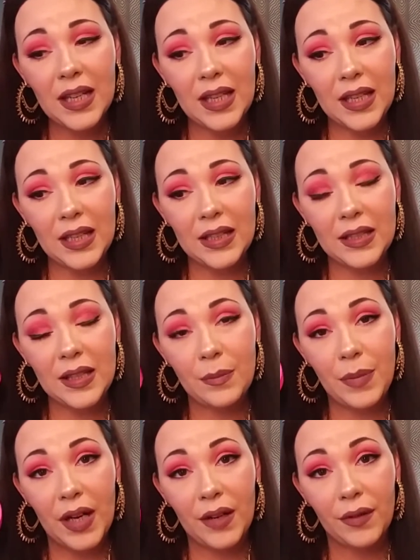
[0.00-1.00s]
is
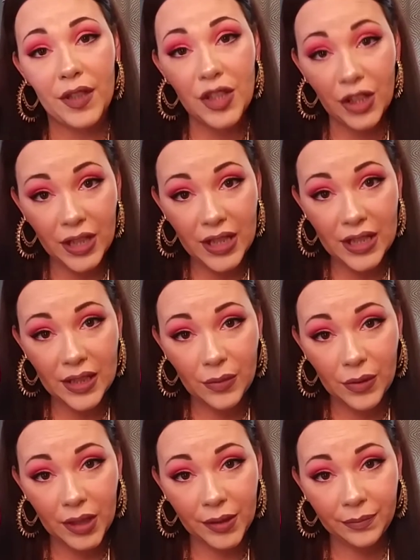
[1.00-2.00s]
by returning this
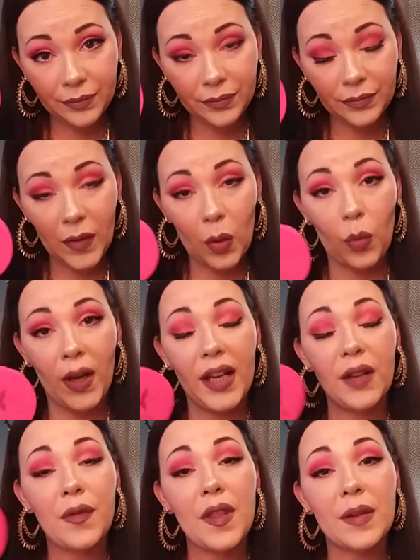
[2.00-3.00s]
one,
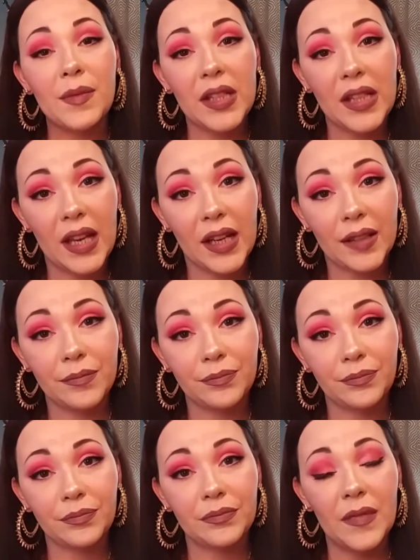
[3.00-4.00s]
waiting for them to get it,
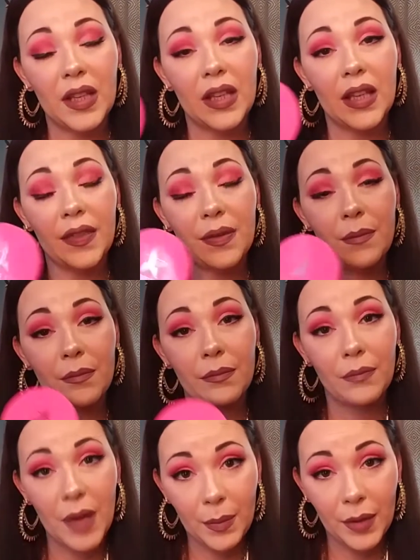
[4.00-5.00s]
get
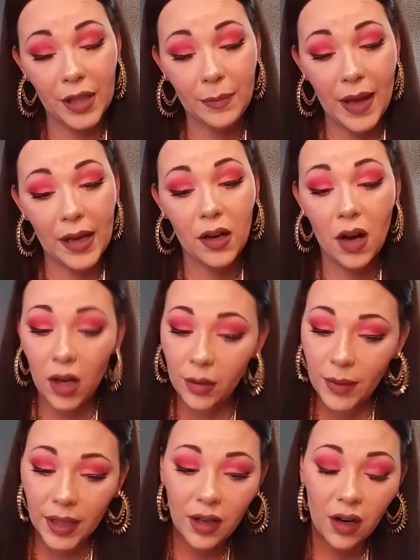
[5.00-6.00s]
my money back on
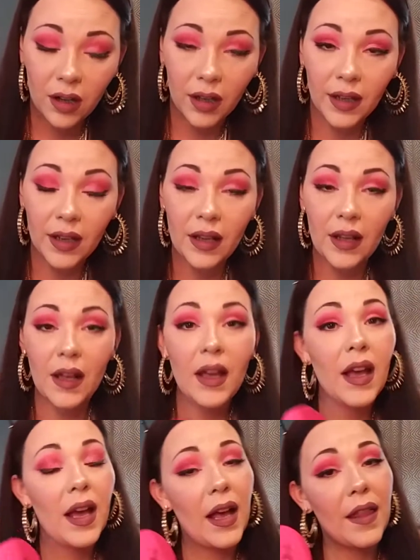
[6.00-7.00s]
my card,
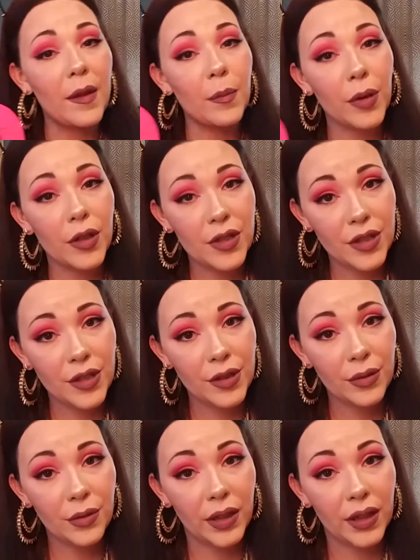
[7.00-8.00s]
and then purchase a
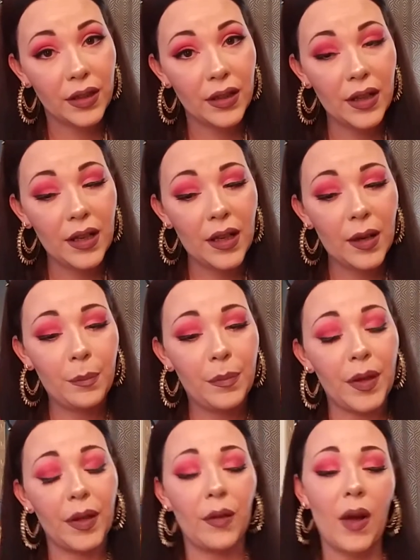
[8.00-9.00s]
new one.
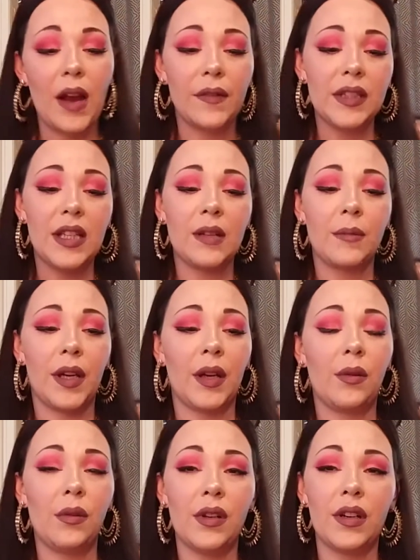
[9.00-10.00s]
But everything in my
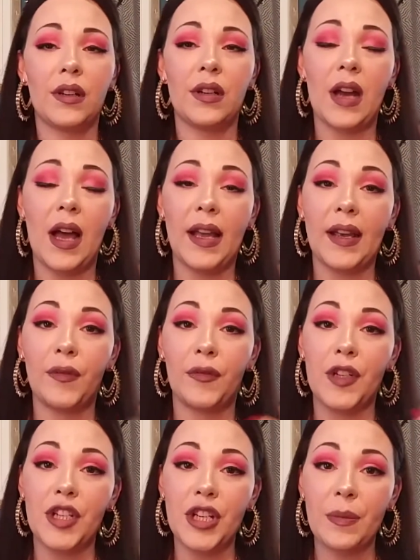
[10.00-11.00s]
order, I had
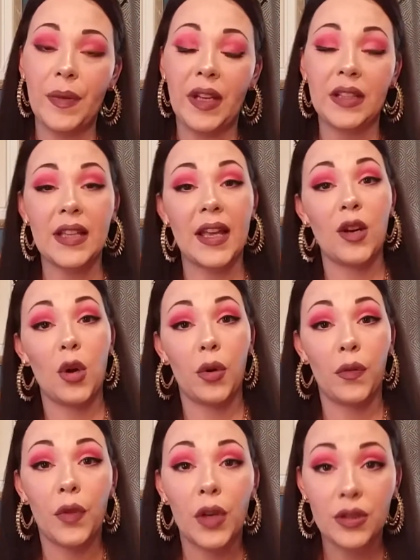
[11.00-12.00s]
free shipping because I had
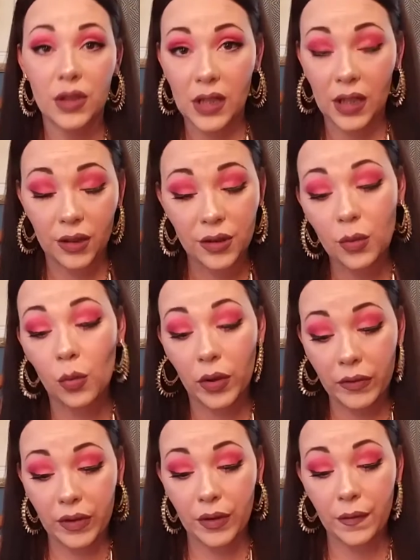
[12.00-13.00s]
over $100
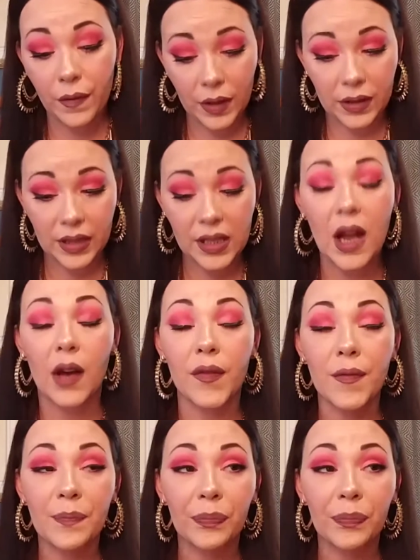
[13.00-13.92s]
worth of stuff.